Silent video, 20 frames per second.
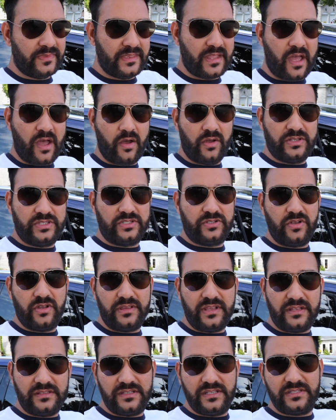now it's
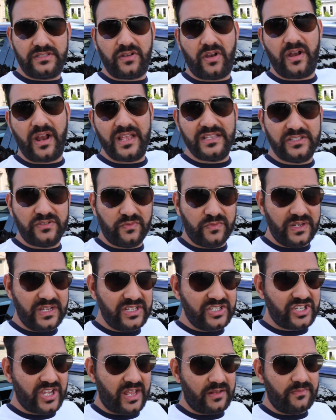good that this car has
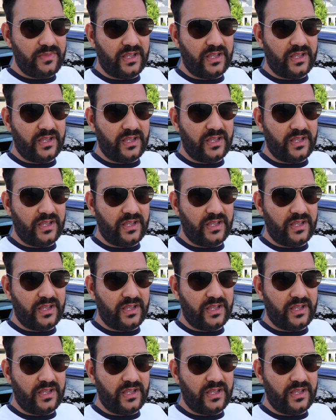regen